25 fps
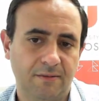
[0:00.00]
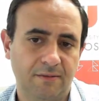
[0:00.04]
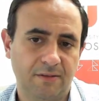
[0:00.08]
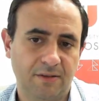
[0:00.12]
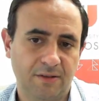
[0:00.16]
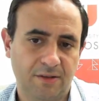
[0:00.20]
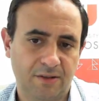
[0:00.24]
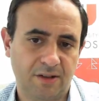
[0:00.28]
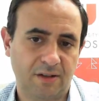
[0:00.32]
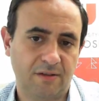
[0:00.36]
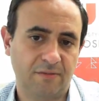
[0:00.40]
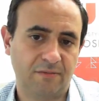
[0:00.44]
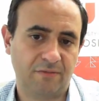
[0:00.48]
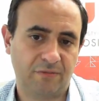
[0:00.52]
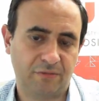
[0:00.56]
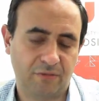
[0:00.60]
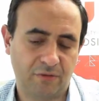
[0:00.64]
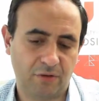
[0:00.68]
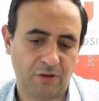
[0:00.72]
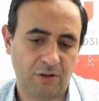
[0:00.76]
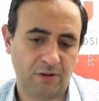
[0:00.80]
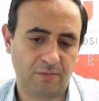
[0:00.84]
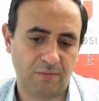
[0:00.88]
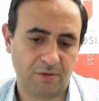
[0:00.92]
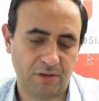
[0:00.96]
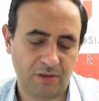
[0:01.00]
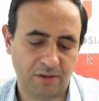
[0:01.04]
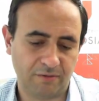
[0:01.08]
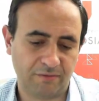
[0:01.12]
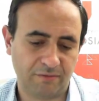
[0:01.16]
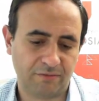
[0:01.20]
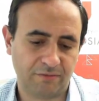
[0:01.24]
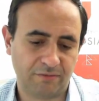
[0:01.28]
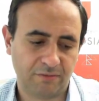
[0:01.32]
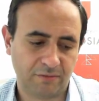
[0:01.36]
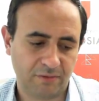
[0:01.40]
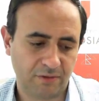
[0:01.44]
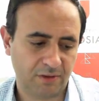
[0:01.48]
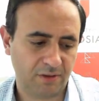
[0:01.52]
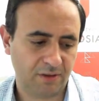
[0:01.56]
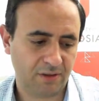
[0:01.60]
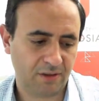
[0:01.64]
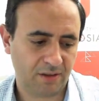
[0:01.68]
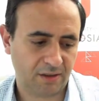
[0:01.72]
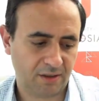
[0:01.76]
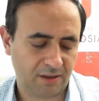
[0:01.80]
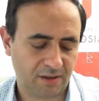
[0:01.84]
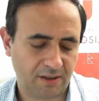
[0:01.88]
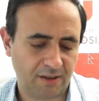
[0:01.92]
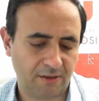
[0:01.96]
some form of
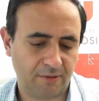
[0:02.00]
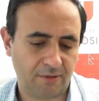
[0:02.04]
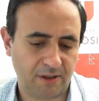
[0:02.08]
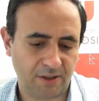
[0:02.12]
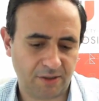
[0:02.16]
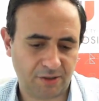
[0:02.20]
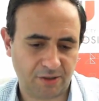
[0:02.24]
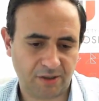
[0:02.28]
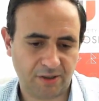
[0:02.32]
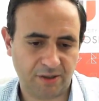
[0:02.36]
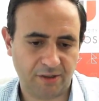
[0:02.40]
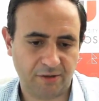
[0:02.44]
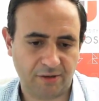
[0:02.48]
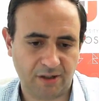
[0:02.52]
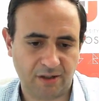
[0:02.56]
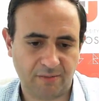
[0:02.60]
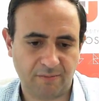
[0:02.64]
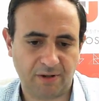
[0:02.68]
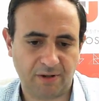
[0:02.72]
KYC or